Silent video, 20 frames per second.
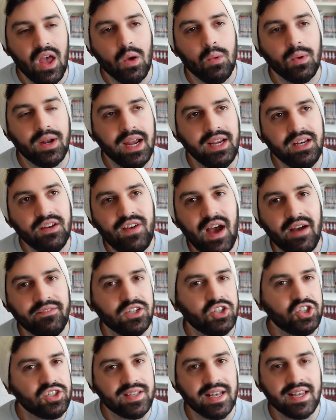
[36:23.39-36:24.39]
We kind of have
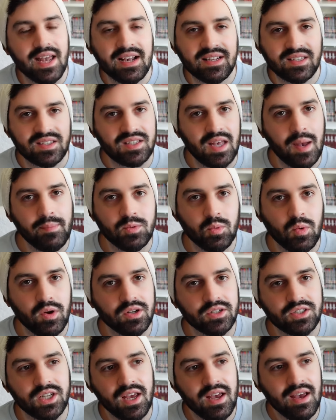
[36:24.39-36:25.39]
to just like accept
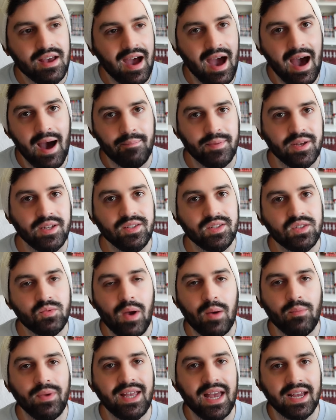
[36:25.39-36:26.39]
what happens
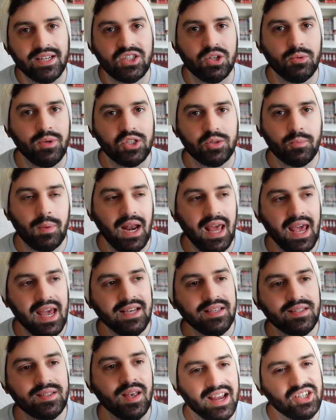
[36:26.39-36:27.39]
when we get to each
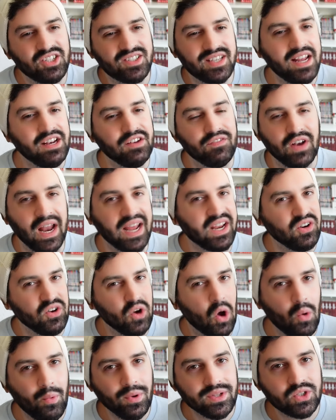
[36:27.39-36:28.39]
place and just kind of like
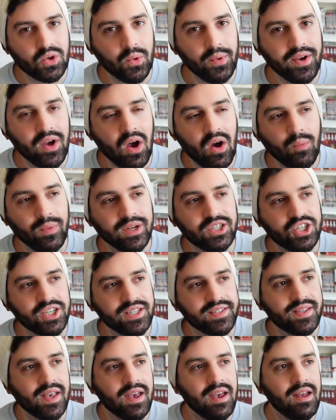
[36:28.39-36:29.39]
know what's going on, which
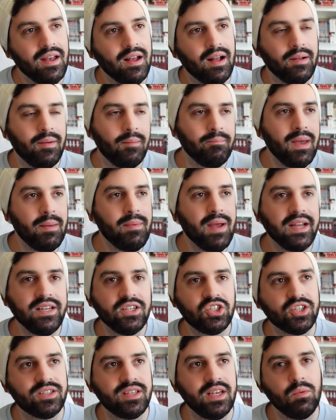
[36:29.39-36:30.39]
is uh, maybe I
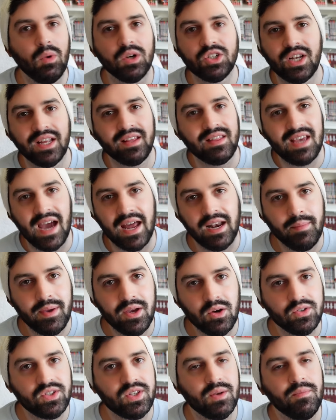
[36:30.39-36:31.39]
just need to watch like the
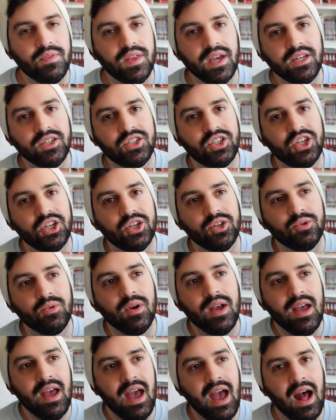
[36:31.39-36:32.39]
anime or something to
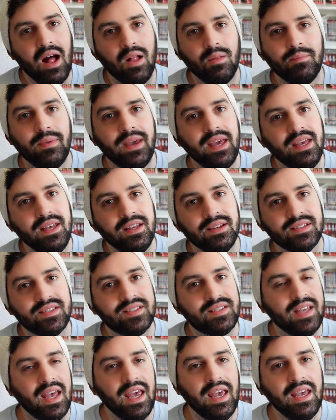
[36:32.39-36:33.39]
help me
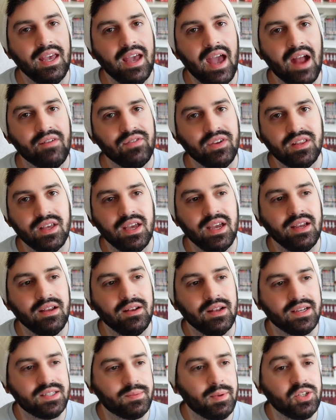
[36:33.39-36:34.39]
see everything,
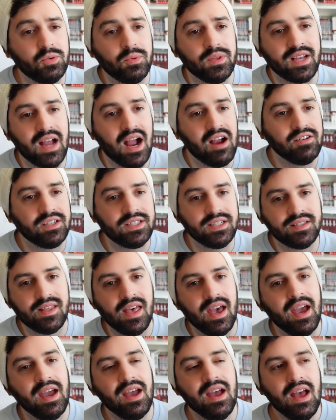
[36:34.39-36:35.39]
especially with the characters
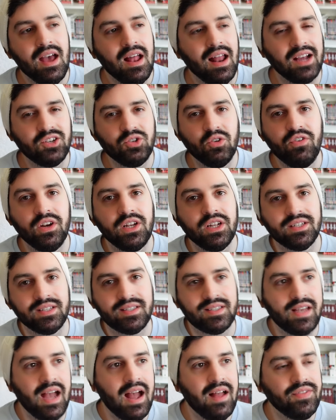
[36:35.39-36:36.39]
there. I don't fully really
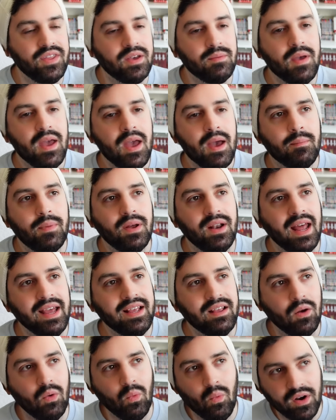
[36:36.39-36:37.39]
understand them, but
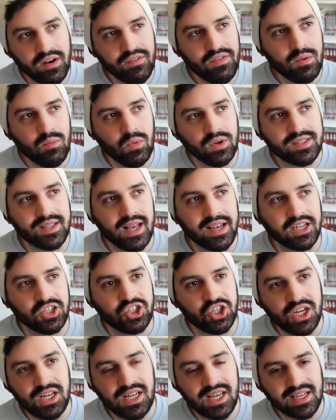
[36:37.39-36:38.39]
like one of them was like a
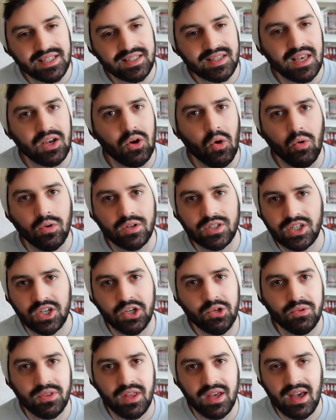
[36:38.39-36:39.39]
genius. They go
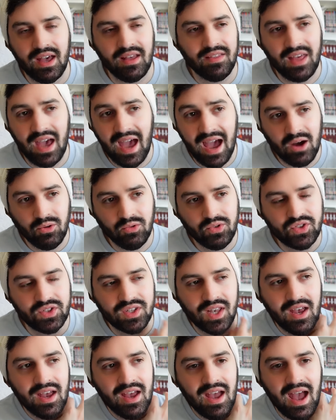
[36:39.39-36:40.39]
to the the
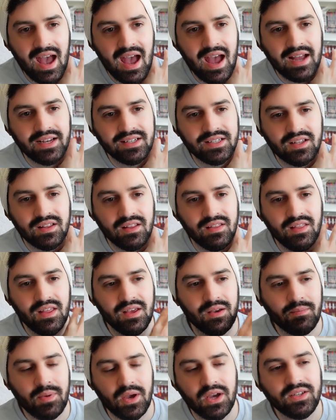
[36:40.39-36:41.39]
house and
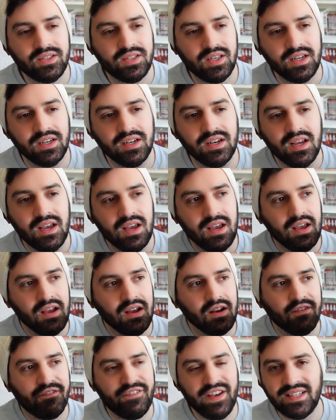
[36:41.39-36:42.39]
the person
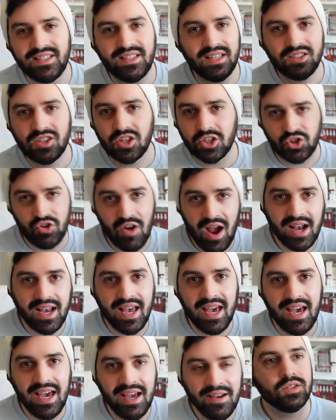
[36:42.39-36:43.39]
fixes the
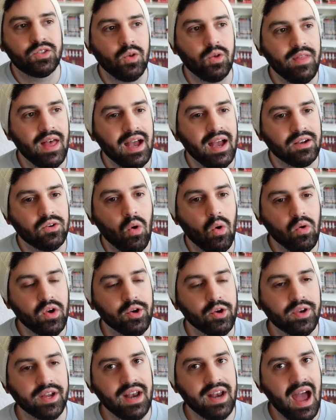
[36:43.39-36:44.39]
tracker so that
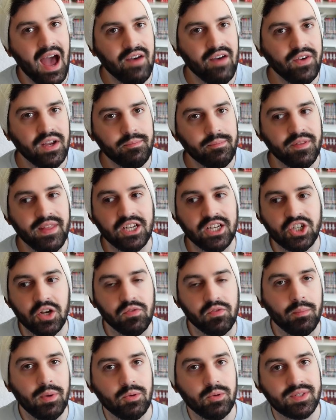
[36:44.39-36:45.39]
Goku can have it, but then
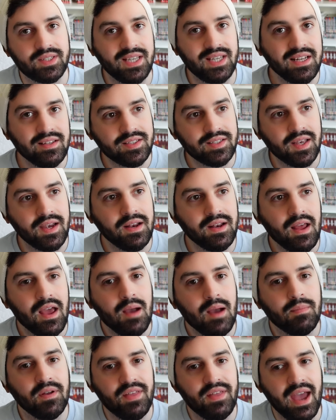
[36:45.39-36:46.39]
General Blue steals it.
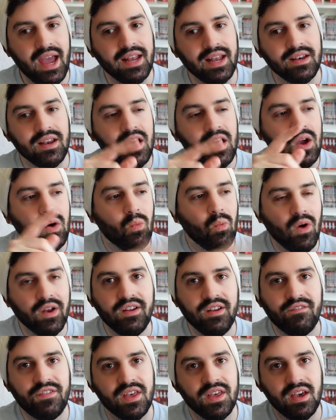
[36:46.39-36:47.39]
But then one
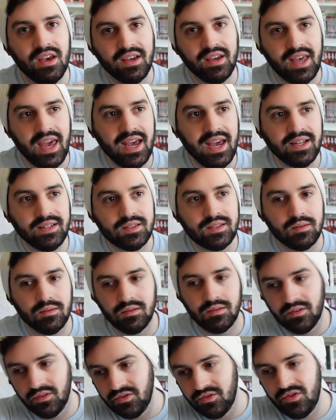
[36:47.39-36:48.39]
of the kids
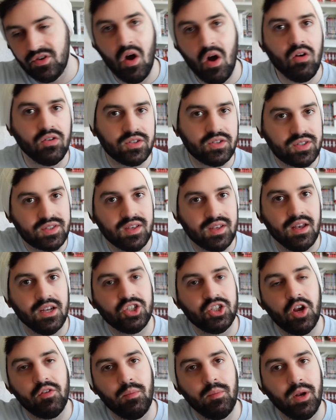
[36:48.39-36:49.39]
knocks
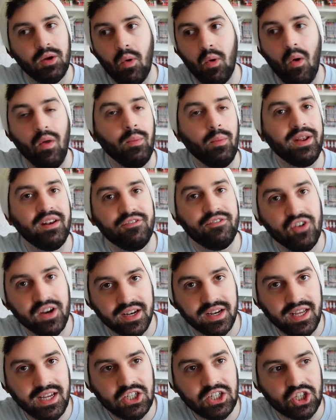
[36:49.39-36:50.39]
General Blue all the way to
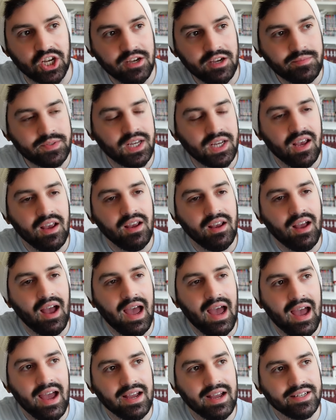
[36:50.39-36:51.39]
freaking Egypt,
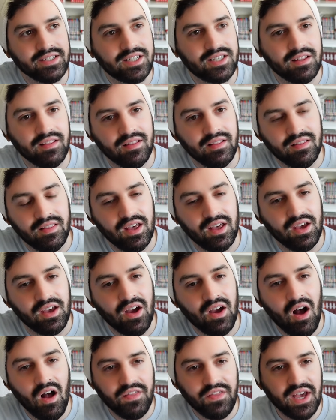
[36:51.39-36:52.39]
and
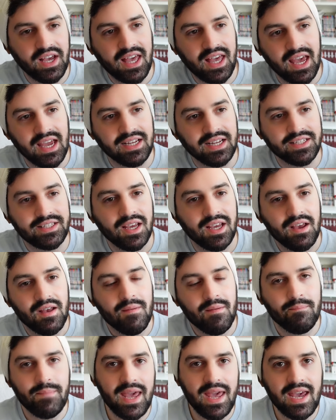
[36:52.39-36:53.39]
the other kid
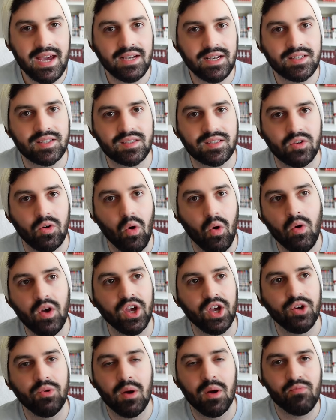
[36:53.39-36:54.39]
makes
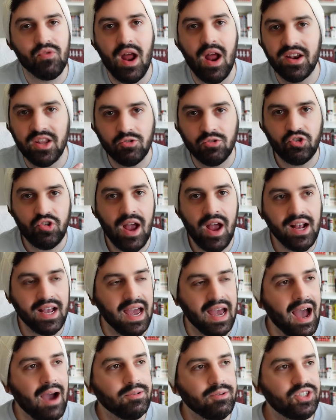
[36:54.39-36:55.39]
Goku a brand new
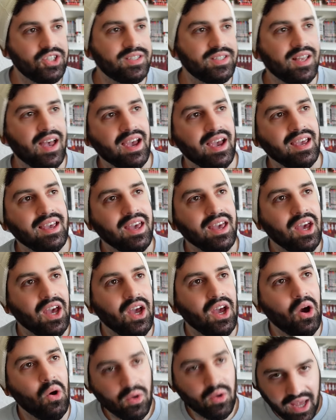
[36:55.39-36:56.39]
tracker. I was just like,
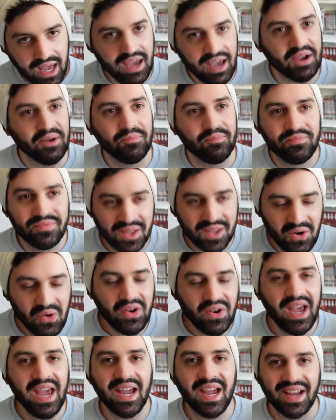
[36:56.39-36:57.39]
okay,
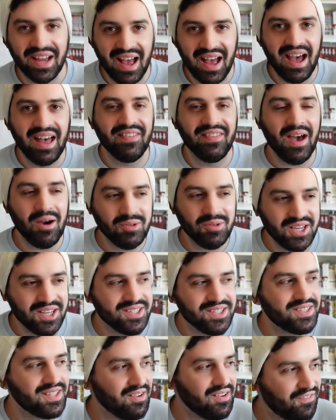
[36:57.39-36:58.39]
okay, uh, that
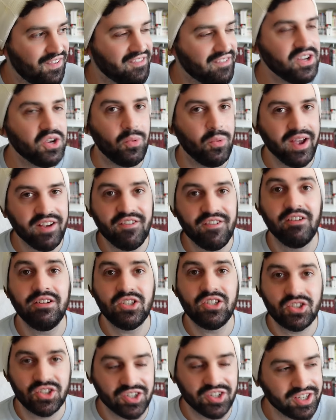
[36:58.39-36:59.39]
was very quick, very
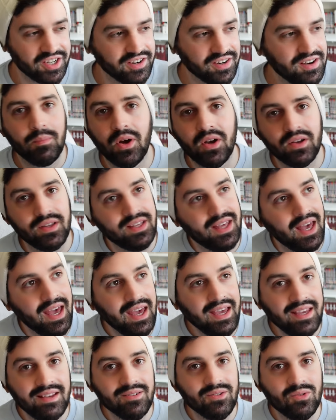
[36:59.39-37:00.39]
sudden. But
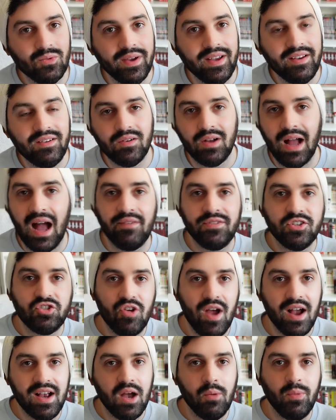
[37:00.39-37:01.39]
yay, we have a
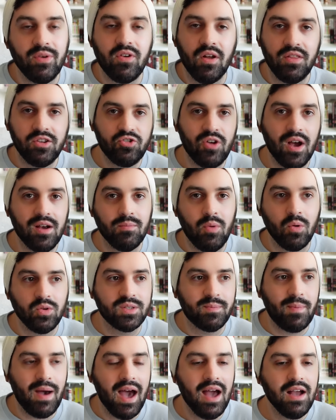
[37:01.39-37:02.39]
tracker, we've got the Dragon
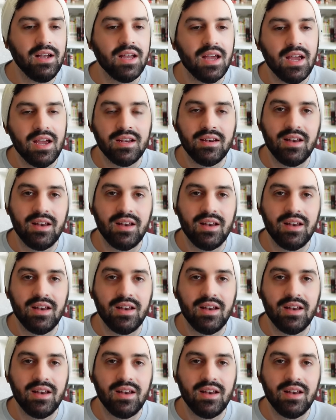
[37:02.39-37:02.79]
Balls back.